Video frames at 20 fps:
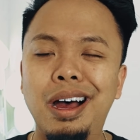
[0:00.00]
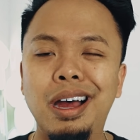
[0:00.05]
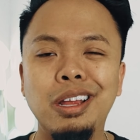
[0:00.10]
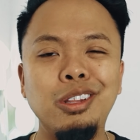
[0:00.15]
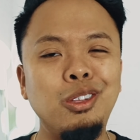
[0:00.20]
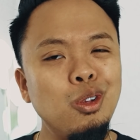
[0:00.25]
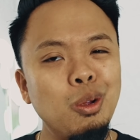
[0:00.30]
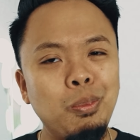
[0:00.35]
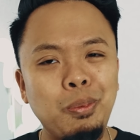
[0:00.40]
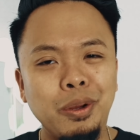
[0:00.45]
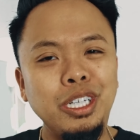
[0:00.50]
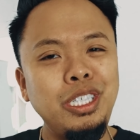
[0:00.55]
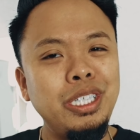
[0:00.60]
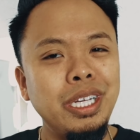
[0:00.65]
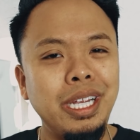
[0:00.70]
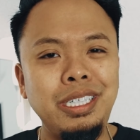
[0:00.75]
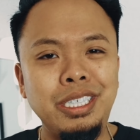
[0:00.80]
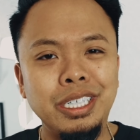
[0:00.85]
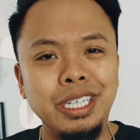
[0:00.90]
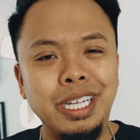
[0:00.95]
Do
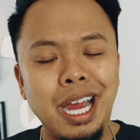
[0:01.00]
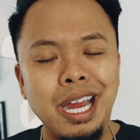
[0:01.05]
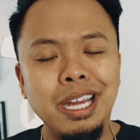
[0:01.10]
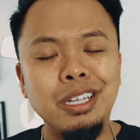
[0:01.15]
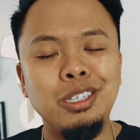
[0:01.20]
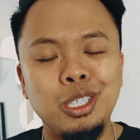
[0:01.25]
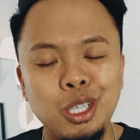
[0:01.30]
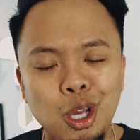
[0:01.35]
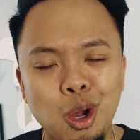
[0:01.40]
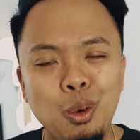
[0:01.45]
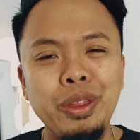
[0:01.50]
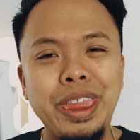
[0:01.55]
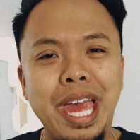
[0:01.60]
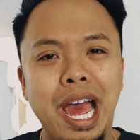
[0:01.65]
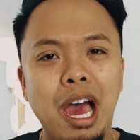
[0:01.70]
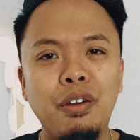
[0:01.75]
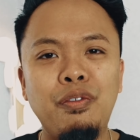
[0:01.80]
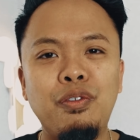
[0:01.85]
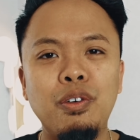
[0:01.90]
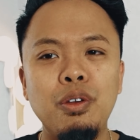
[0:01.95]
appreciate you guys. So
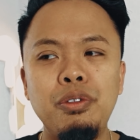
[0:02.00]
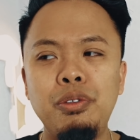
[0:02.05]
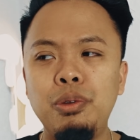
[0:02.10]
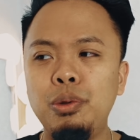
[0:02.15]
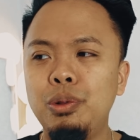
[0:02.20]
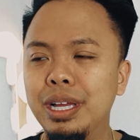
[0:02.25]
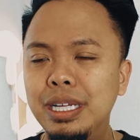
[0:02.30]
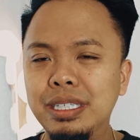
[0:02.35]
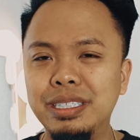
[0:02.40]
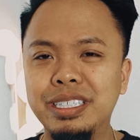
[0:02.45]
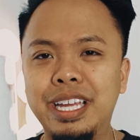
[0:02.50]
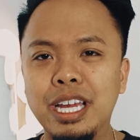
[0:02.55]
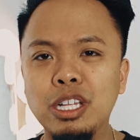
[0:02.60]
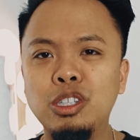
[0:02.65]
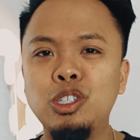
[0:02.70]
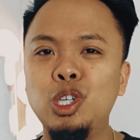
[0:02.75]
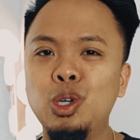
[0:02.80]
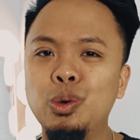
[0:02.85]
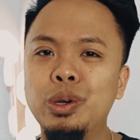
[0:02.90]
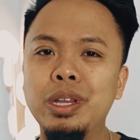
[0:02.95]
without further ado, let's get
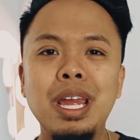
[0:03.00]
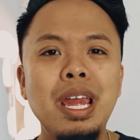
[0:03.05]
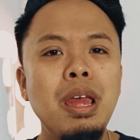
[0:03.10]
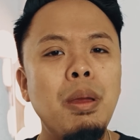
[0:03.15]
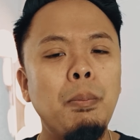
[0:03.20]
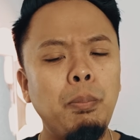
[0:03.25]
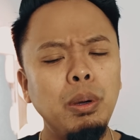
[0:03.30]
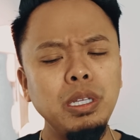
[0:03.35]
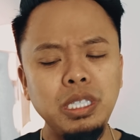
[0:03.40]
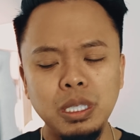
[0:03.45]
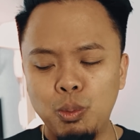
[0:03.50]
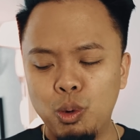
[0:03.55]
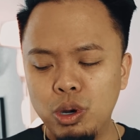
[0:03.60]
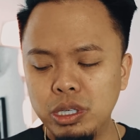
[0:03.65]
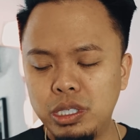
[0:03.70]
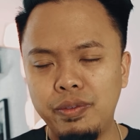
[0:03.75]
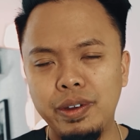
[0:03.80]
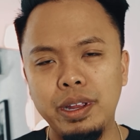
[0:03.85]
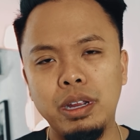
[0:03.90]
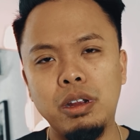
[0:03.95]
to it. Put some
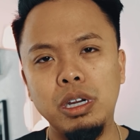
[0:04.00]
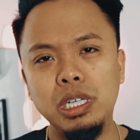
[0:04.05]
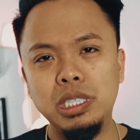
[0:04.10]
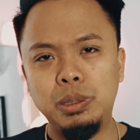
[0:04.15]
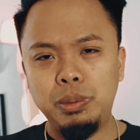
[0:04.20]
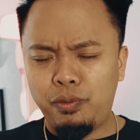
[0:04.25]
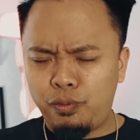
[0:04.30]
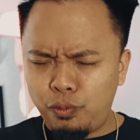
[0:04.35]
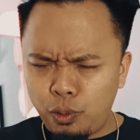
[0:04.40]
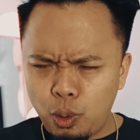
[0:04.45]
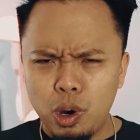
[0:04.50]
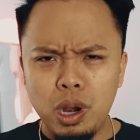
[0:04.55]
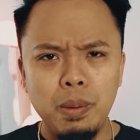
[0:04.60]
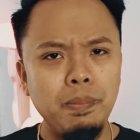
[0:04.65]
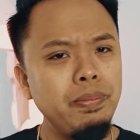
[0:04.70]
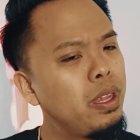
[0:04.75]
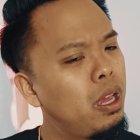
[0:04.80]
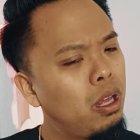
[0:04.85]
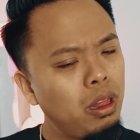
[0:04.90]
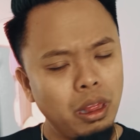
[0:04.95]
words of encouragement for
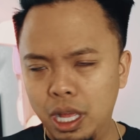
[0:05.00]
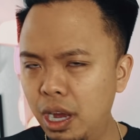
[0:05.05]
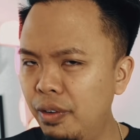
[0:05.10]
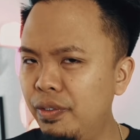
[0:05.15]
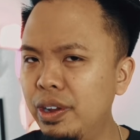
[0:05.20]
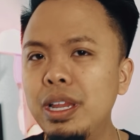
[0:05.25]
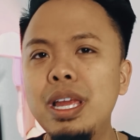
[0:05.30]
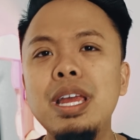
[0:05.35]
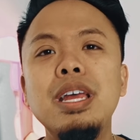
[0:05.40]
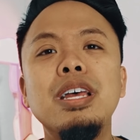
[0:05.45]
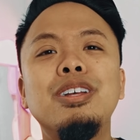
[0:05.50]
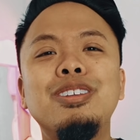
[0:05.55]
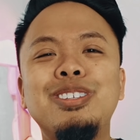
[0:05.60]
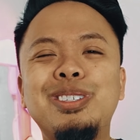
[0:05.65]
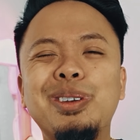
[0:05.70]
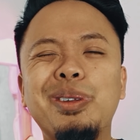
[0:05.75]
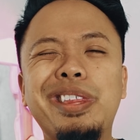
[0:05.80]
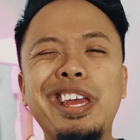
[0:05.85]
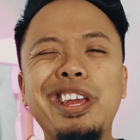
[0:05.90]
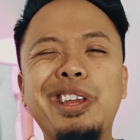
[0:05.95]
him. I love it.
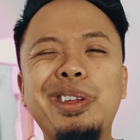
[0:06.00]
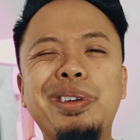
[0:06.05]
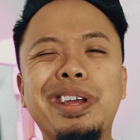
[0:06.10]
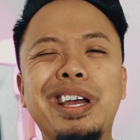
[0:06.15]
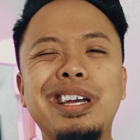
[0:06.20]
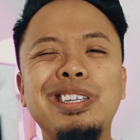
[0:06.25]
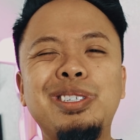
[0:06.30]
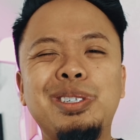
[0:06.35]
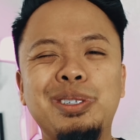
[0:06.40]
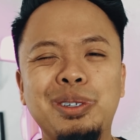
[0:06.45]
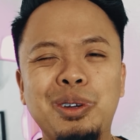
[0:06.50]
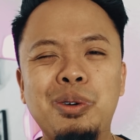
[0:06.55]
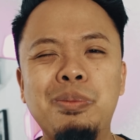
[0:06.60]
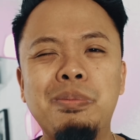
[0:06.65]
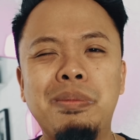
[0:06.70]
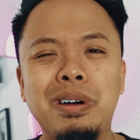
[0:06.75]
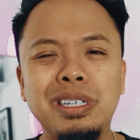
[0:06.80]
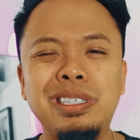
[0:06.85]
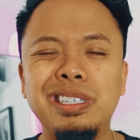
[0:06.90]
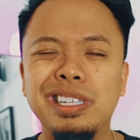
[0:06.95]
So thank you guys so
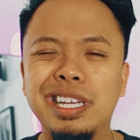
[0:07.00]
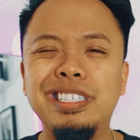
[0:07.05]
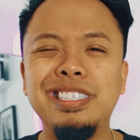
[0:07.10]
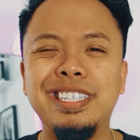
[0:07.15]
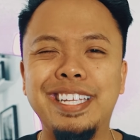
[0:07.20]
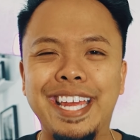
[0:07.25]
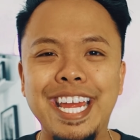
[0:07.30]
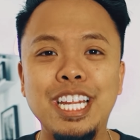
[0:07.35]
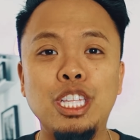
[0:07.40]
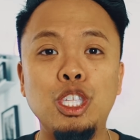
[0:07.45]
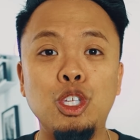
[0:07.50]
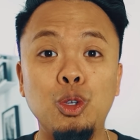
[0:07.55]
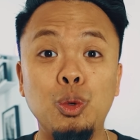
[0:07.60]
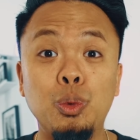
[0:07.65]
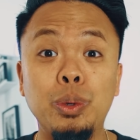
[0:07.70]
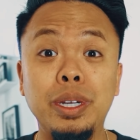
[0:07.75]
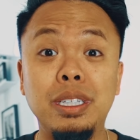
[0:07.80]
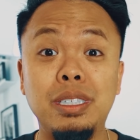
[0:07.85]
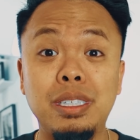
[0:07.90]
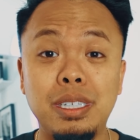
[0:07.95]
much. Let's get to
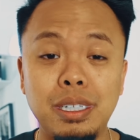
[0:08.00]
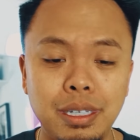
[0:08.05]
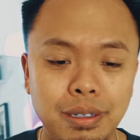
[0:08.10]
it.